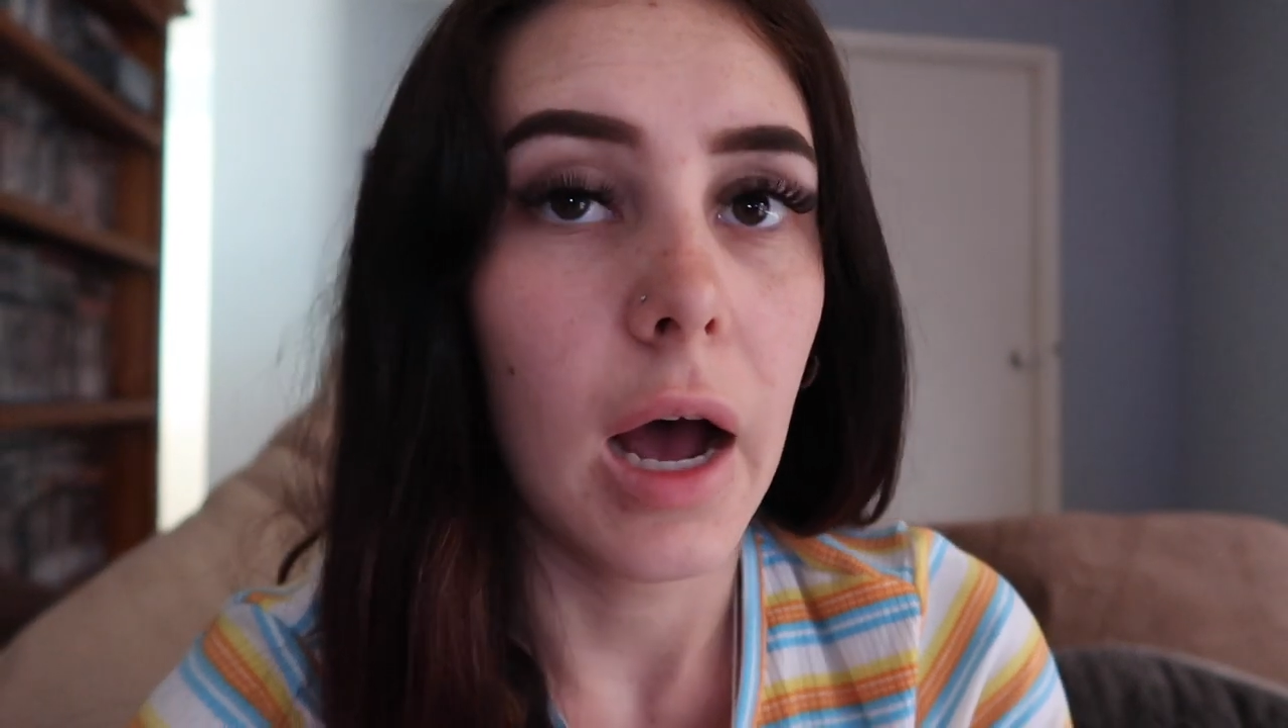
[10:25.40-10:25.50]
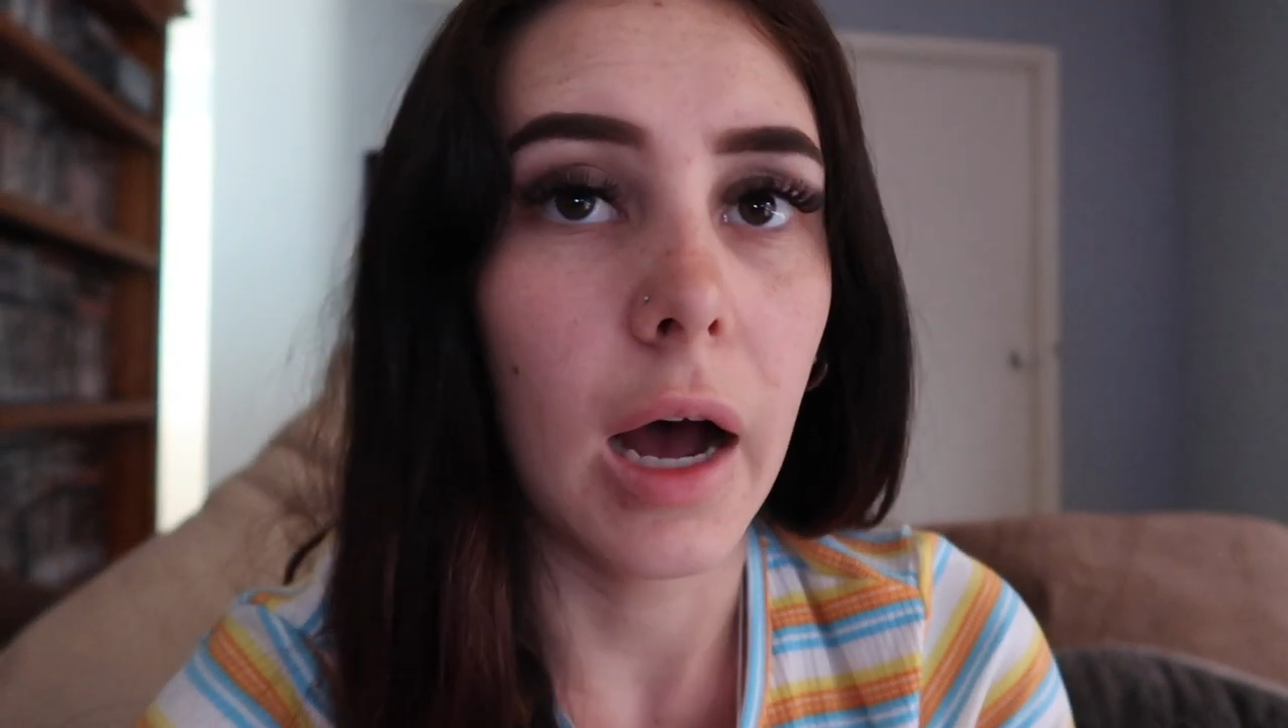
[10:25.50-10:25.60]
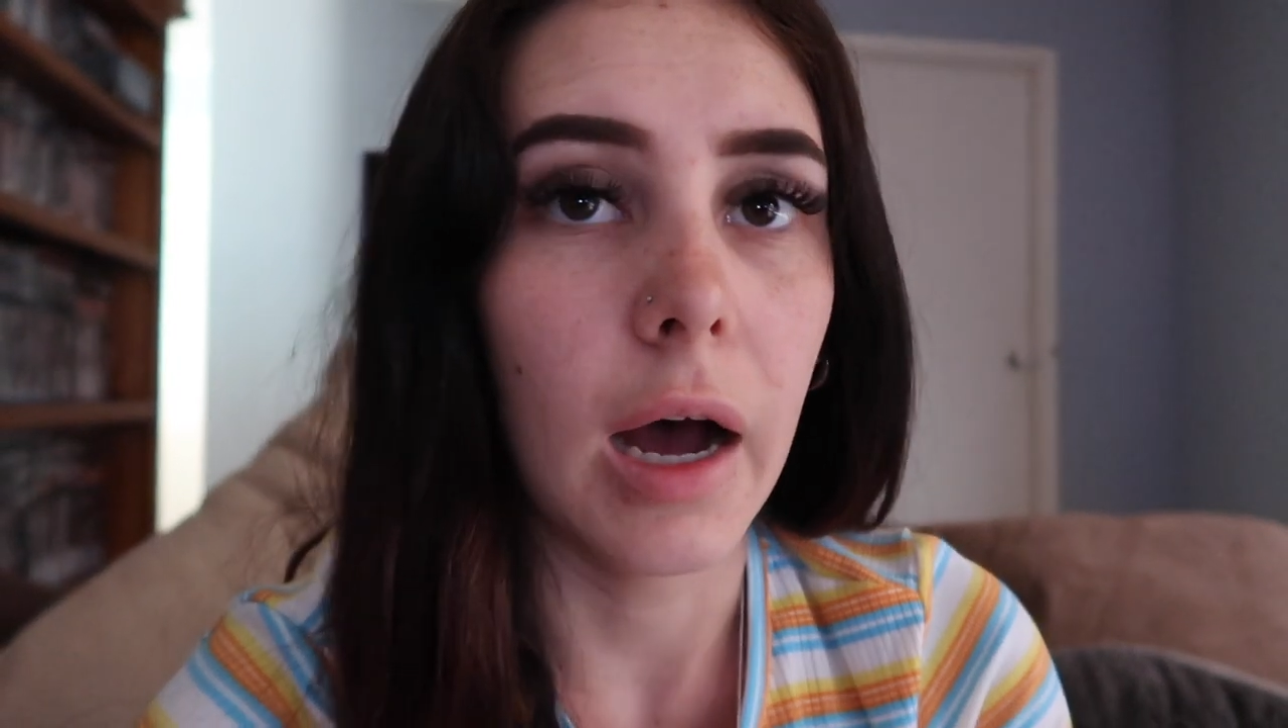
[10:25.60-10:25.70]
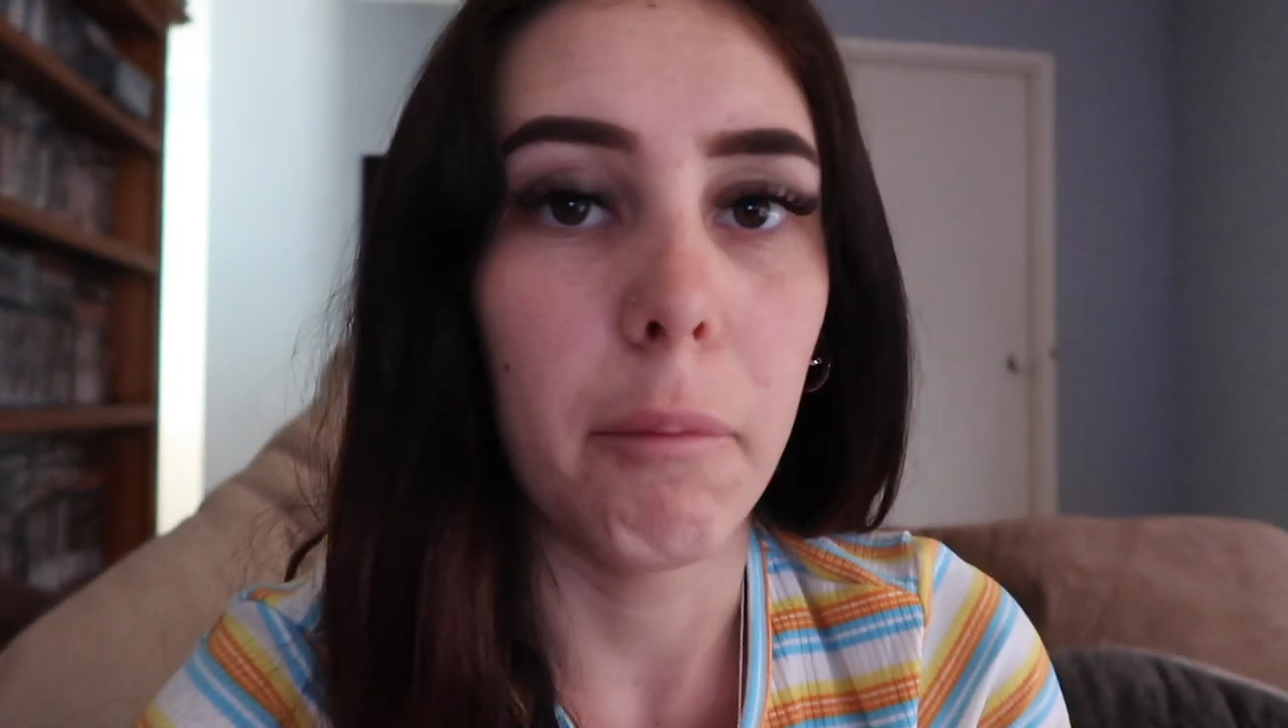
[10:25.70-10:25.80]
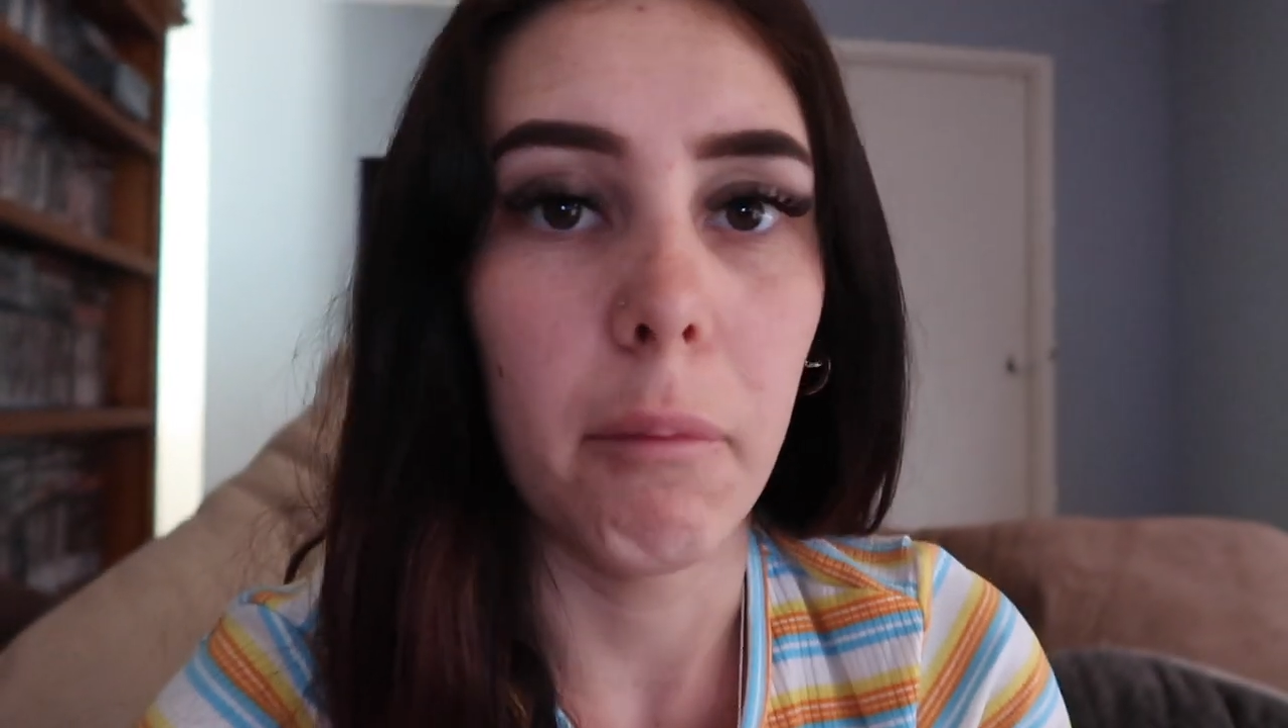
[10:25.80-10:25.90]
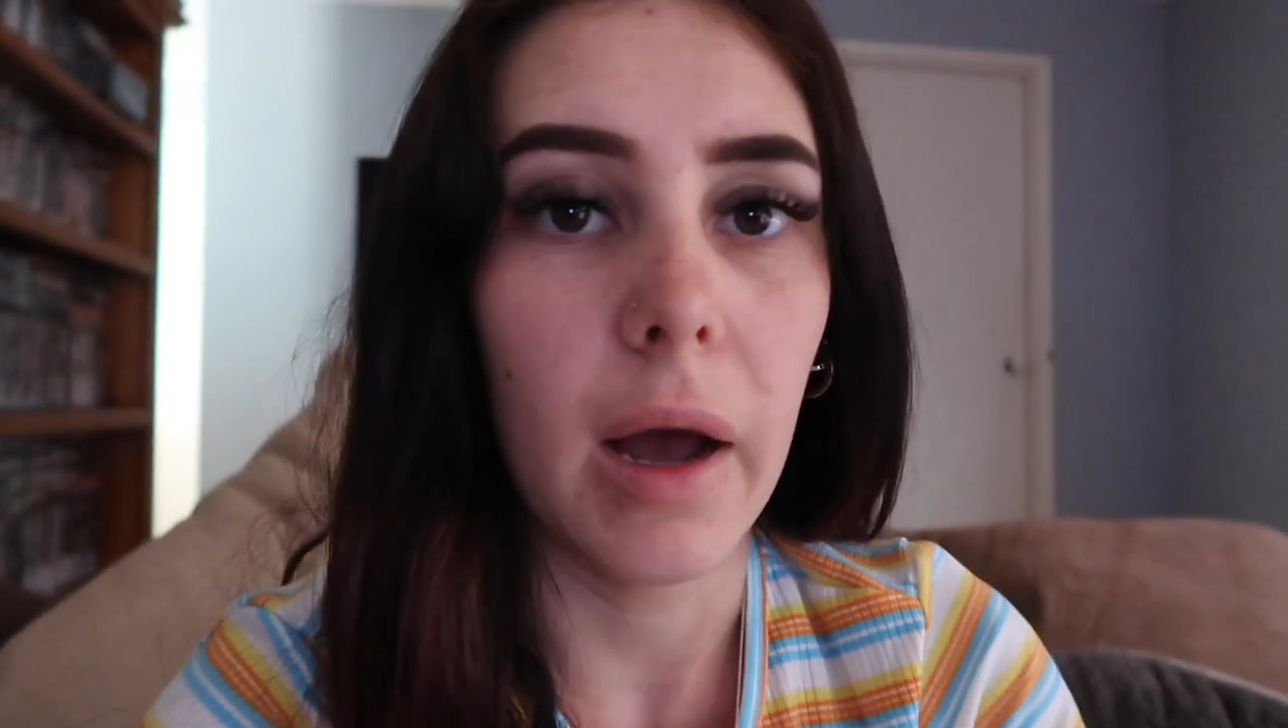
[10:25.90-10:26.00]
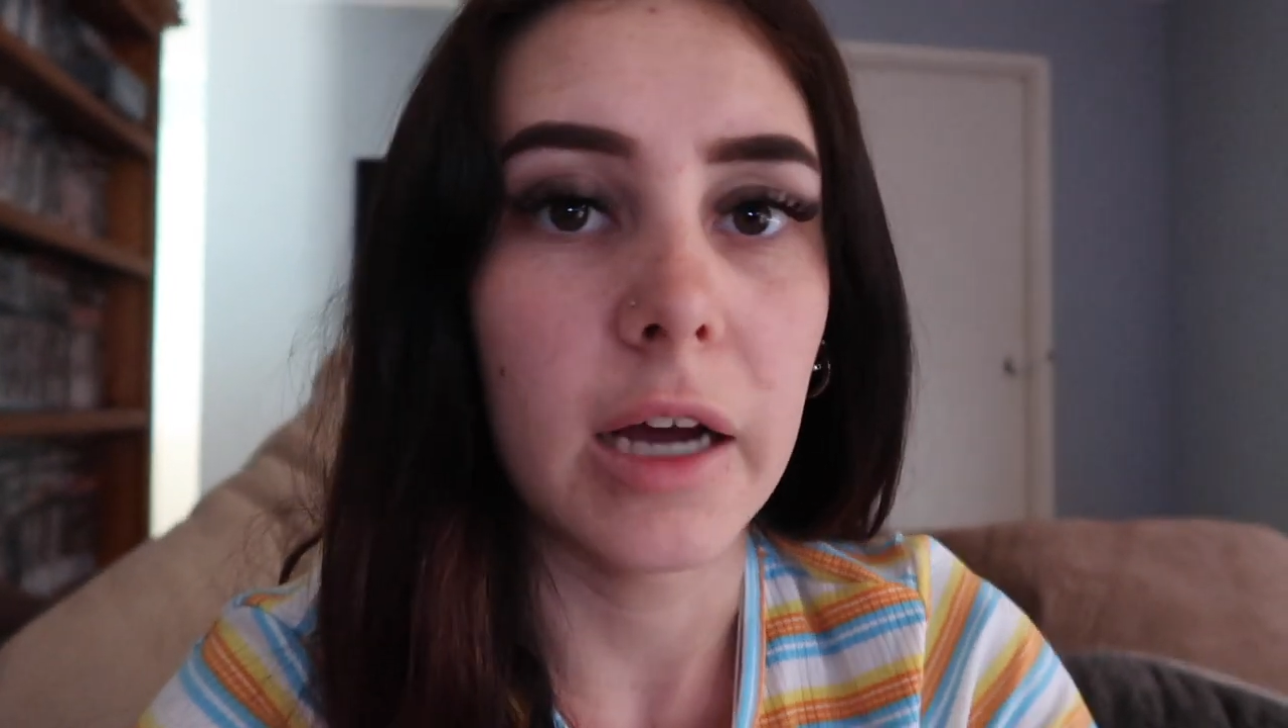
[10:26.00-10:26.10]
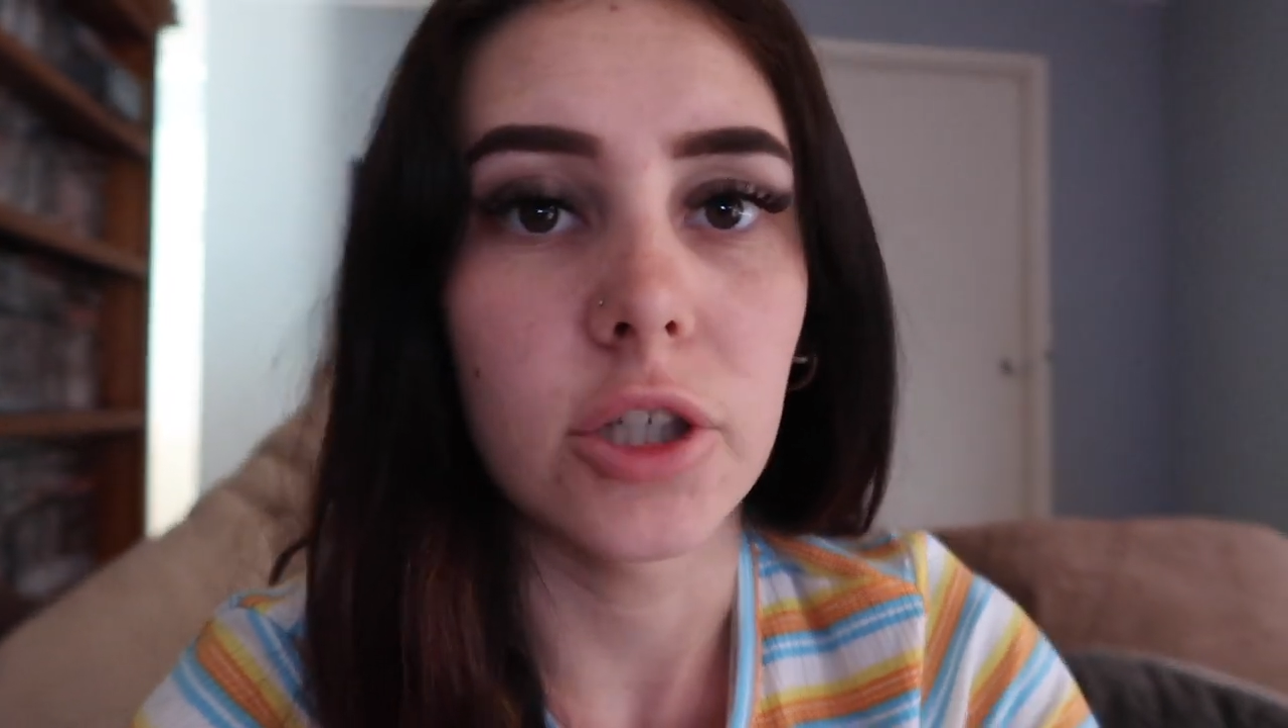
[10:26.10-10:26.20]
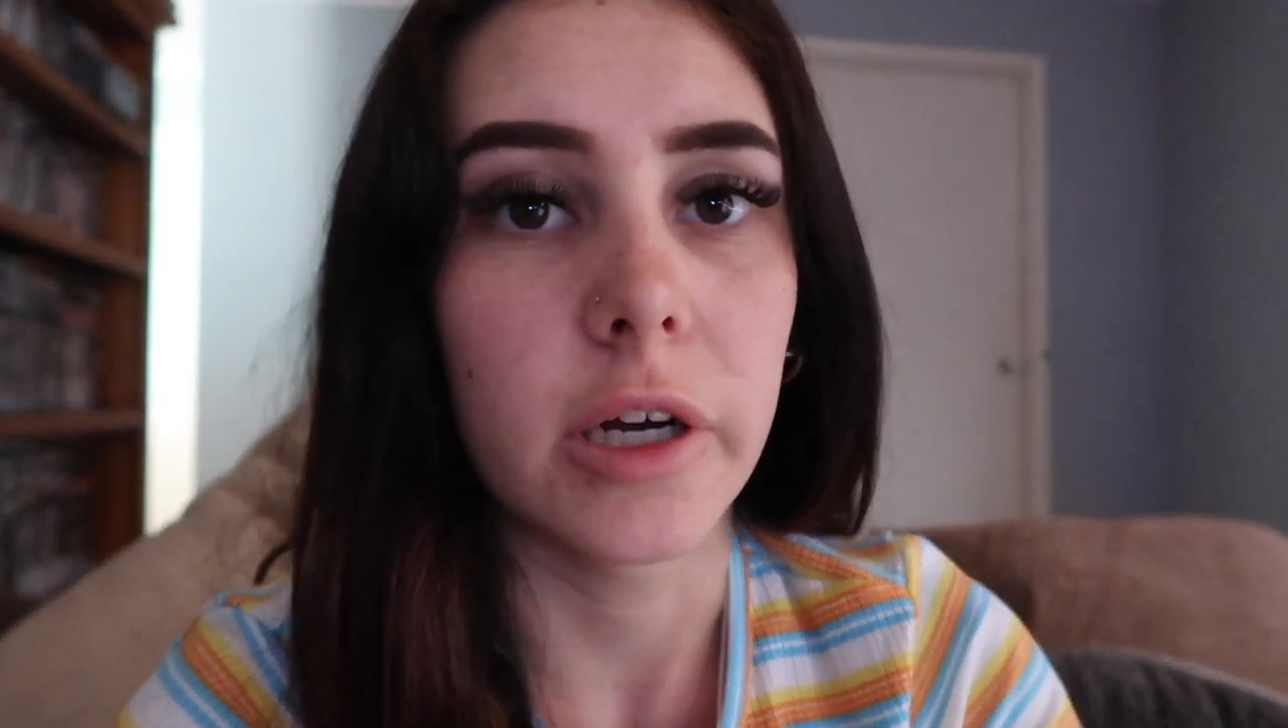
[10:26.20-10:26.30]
as